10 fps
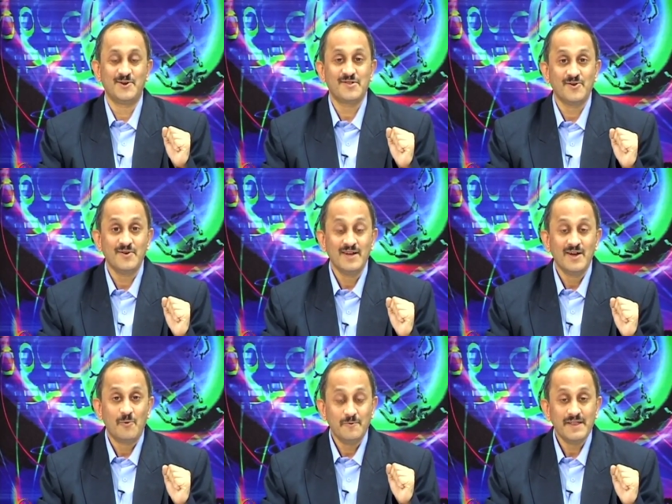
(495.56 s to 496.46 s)
So
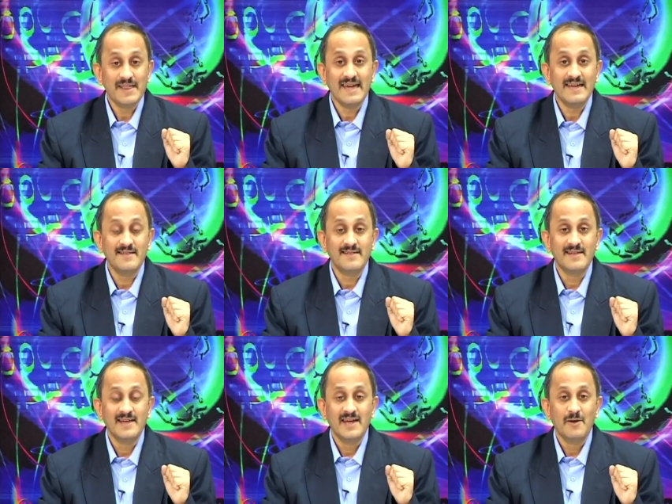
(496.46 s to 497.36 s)
what we are saying is
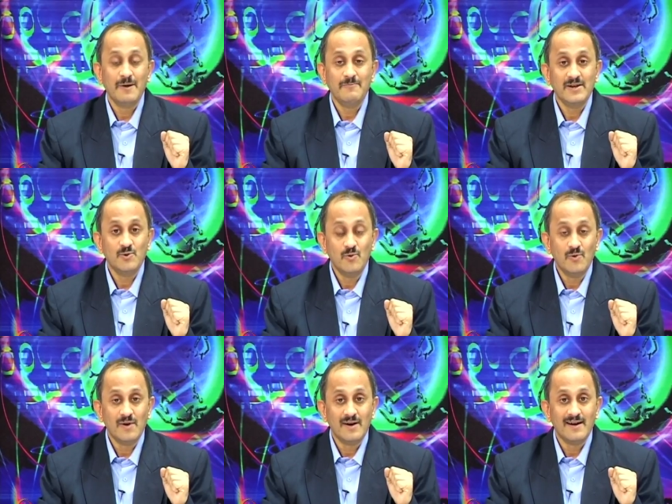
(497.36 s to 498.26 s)
when we
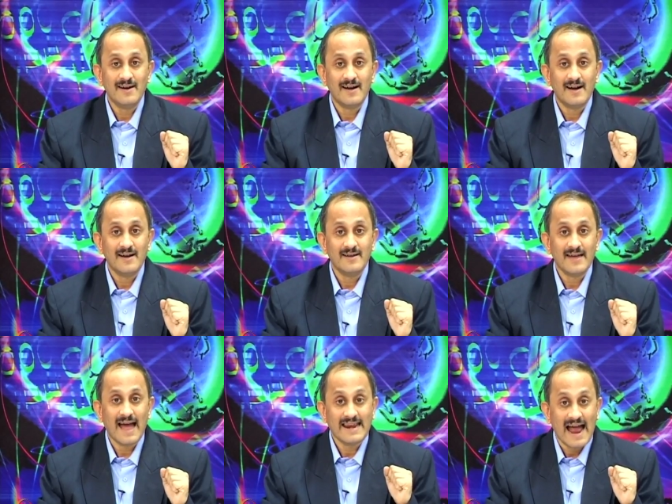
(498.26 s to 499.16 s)
do
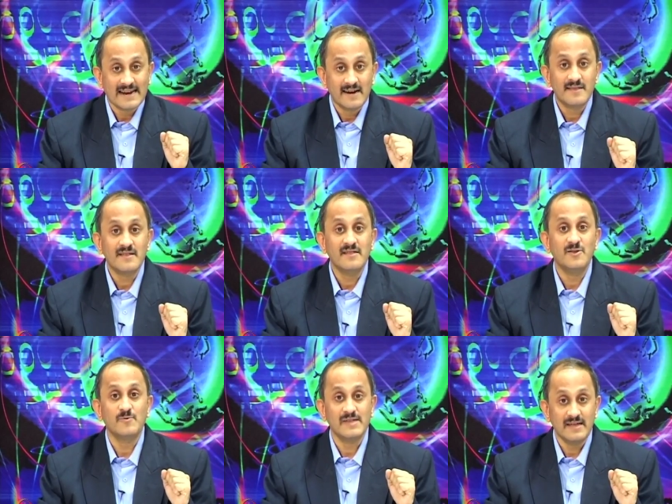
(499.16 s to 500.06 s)
an analysis
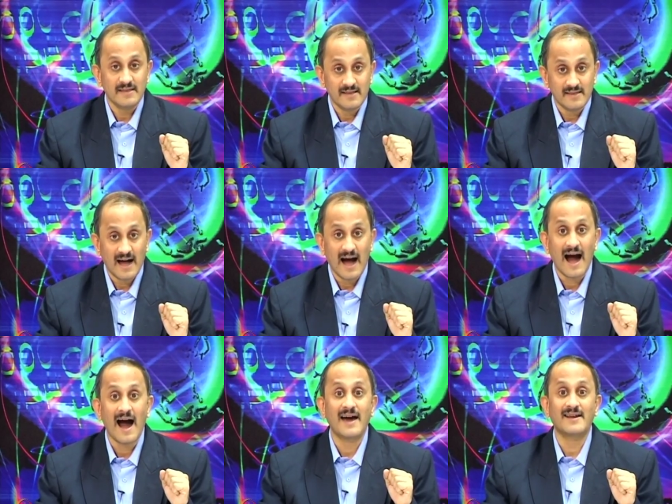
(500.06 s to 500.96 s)
using the
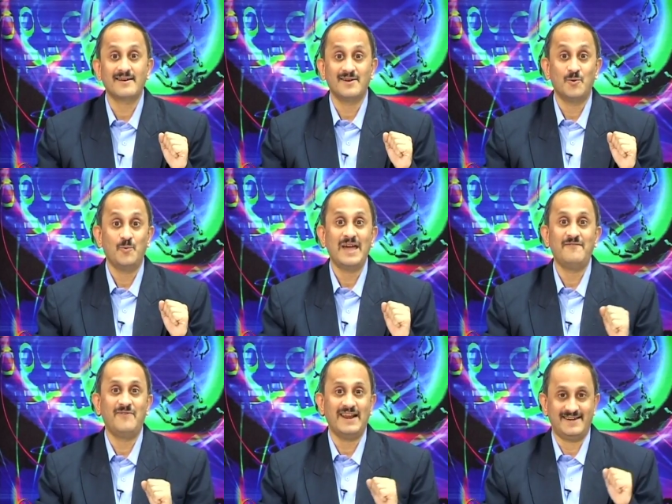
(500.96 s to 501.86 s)
Haar
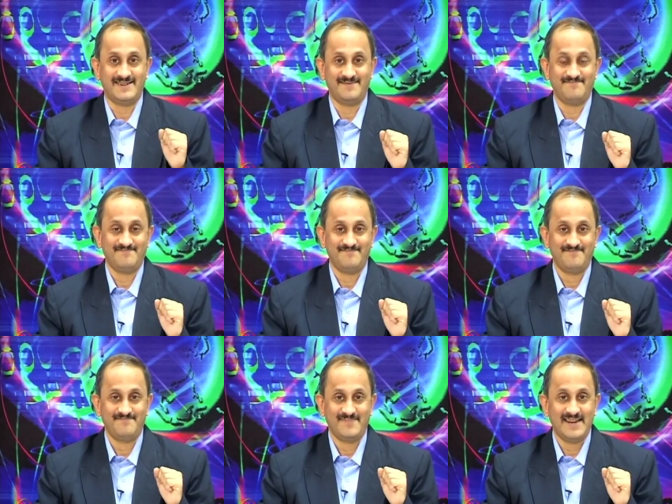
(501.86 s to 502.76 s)
wavelet,
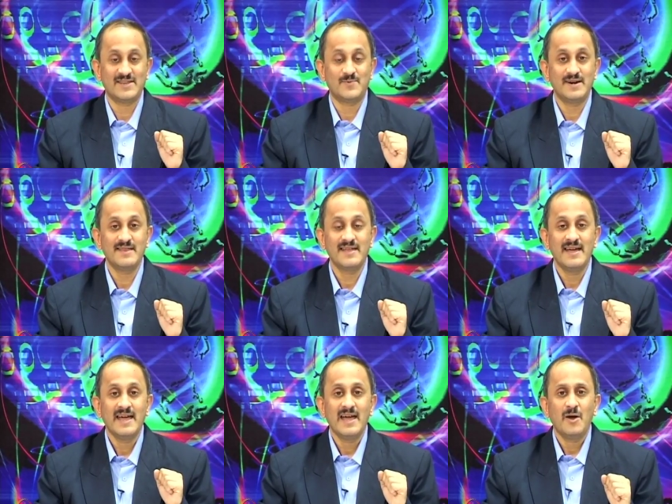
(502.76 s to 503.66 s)
in other words,
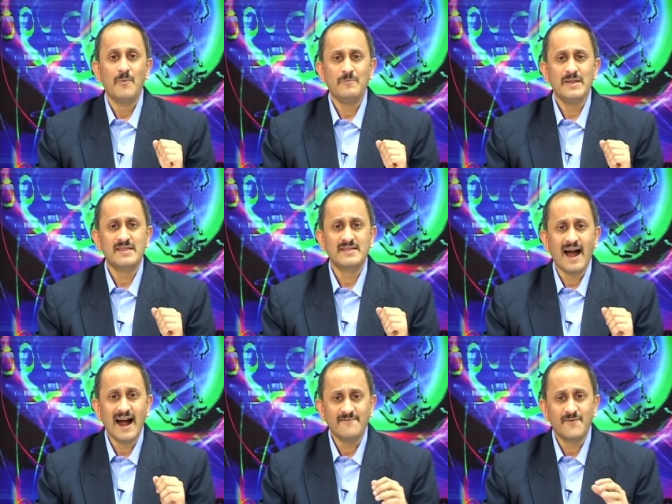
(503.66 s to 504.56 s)
when we
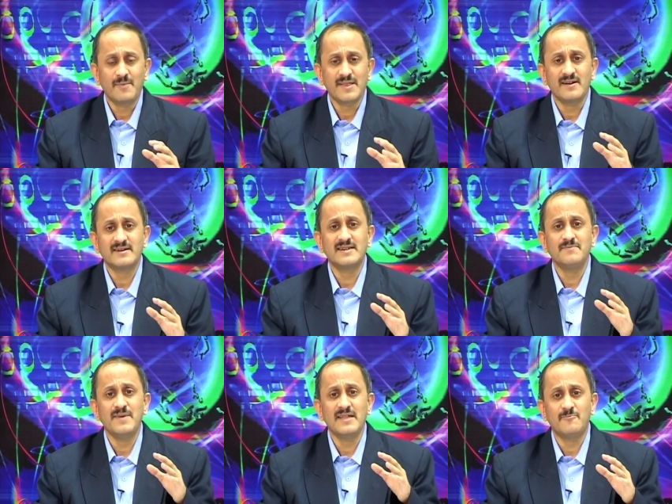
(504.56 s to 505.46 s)
start from a certain
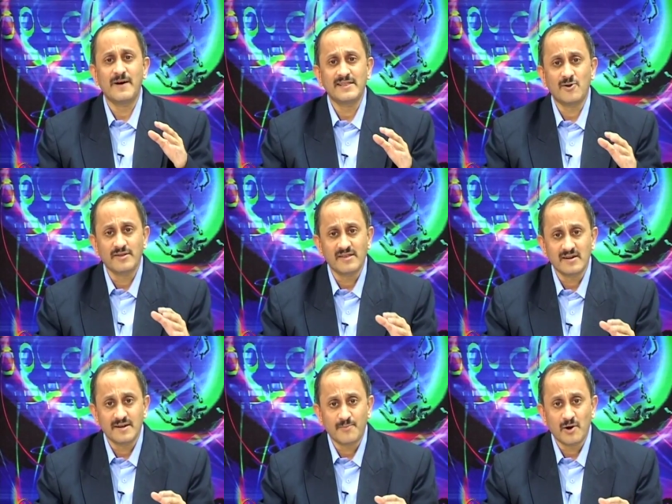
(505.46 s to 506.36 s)
piecewise
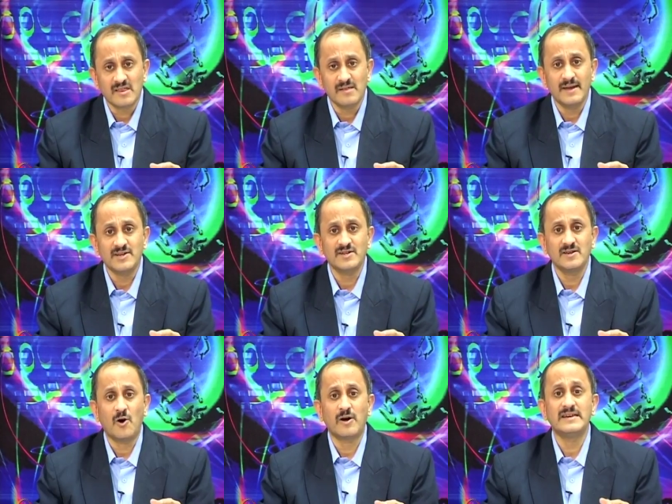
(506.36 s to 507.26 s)
constant
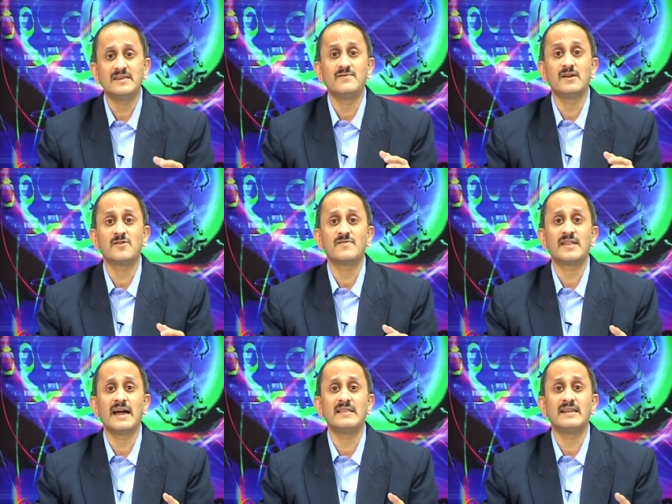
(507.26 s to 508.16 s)
approximation on intervals of
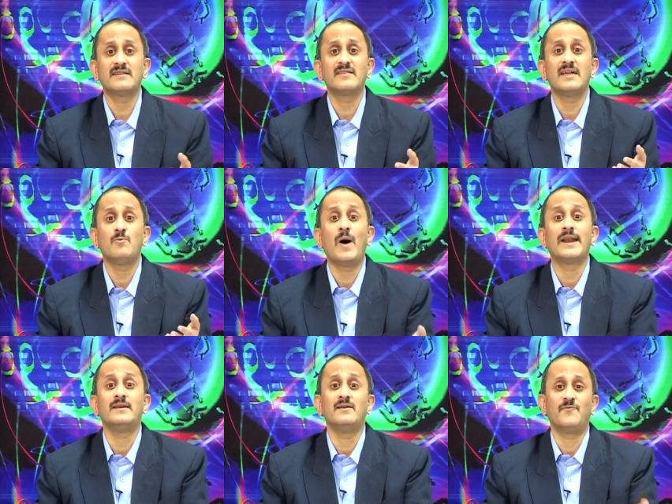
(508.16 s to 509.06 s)
size, let us say
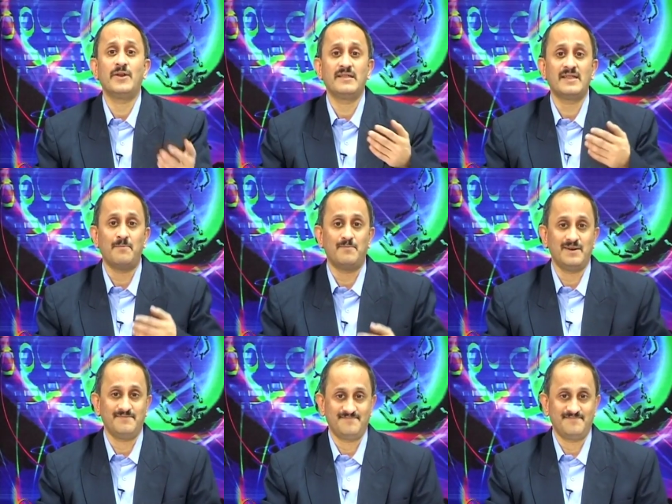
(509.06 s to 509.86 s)
1 for example,